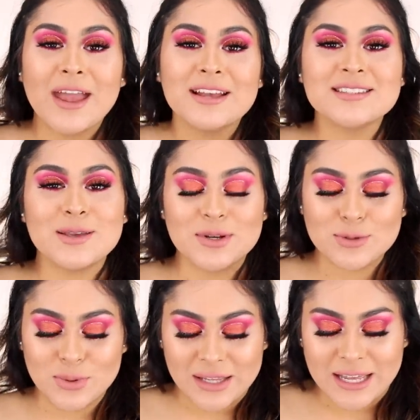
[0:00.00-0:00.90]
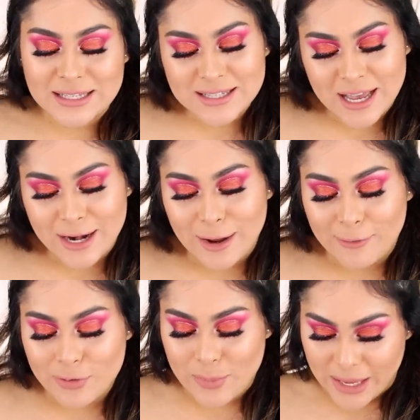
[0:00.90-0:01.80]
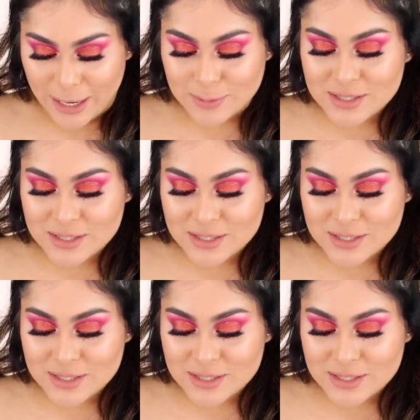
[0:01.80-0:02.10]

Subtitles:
and see what's really inside of the makeup.